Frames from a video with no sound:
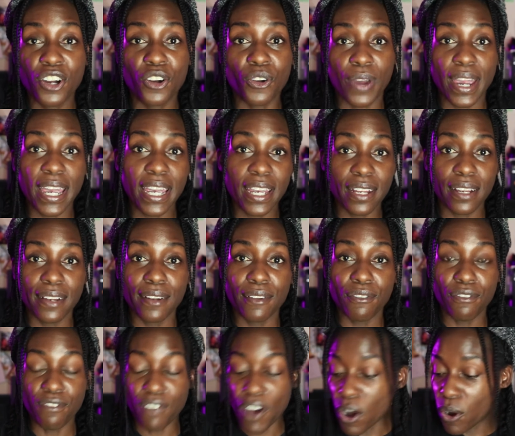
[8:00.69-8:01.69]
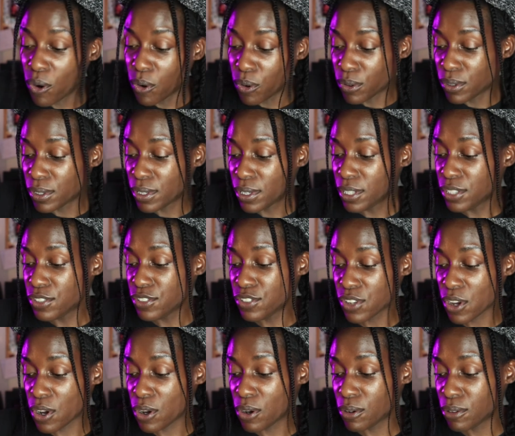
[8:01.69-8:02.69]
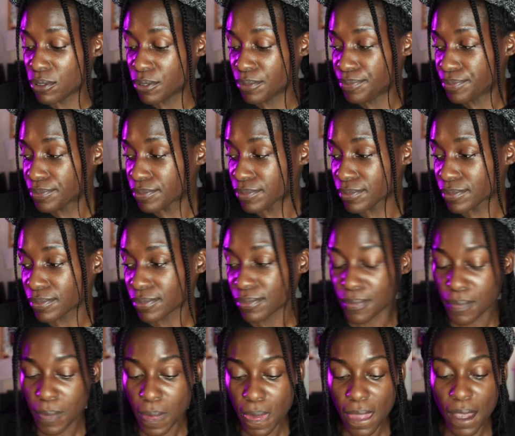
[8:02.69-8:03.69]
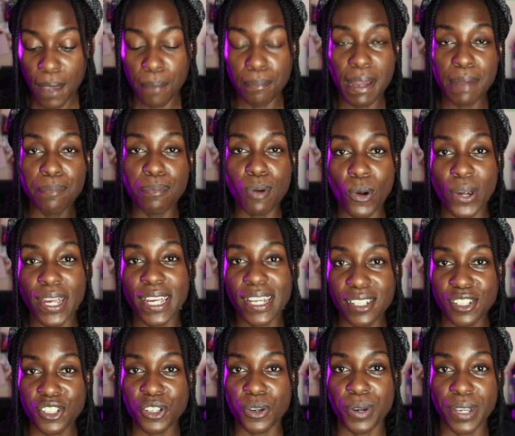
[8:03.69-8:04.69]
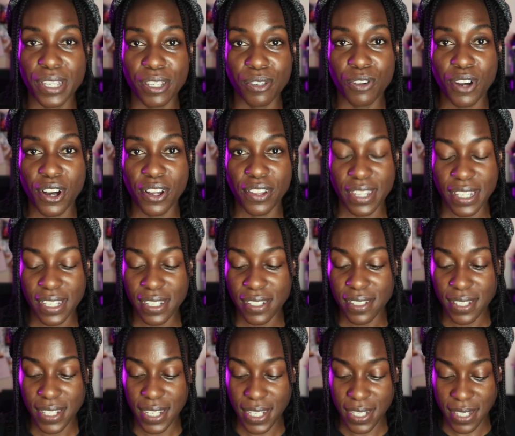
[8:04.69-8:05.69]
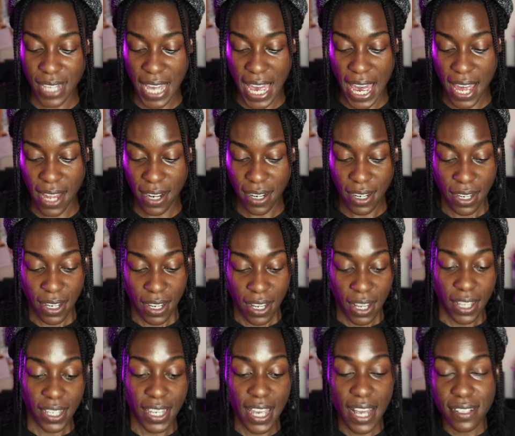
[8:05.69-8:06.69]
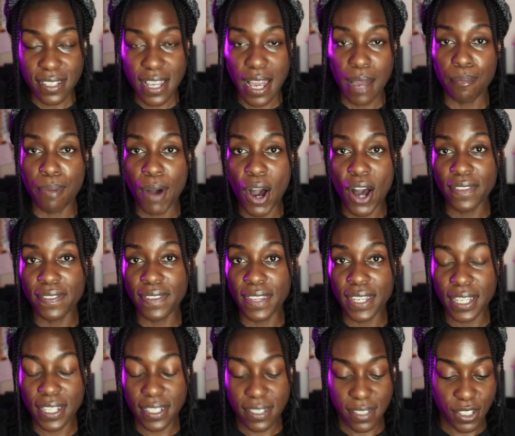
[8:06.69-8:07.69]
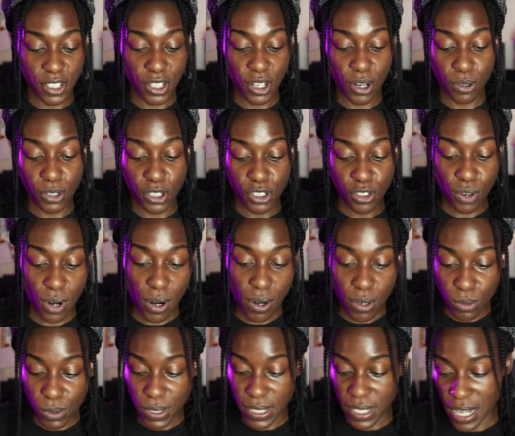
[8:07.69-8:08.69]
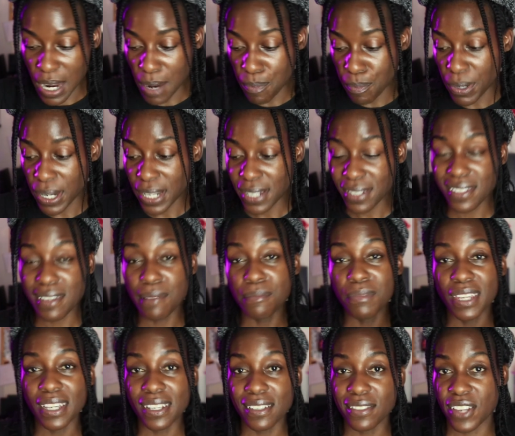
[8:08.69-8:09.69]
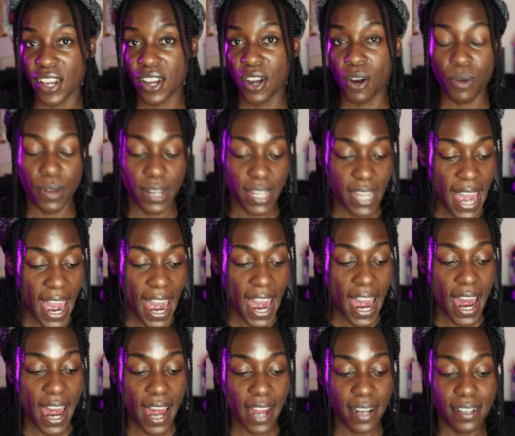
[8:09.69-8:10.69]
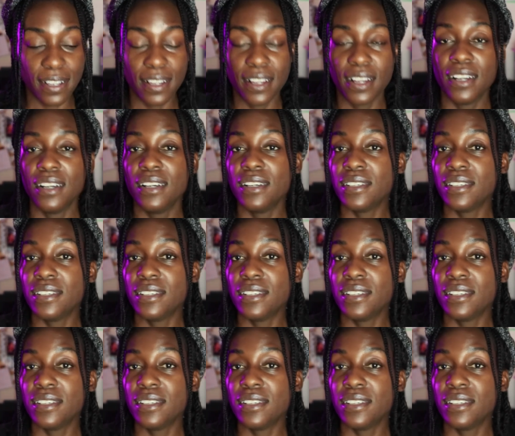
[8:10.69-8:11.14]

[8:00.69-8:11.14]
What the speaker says: a great phone. So my point in showing you all this is that yes, I bought this, you know, the drone was separate, some things I already had,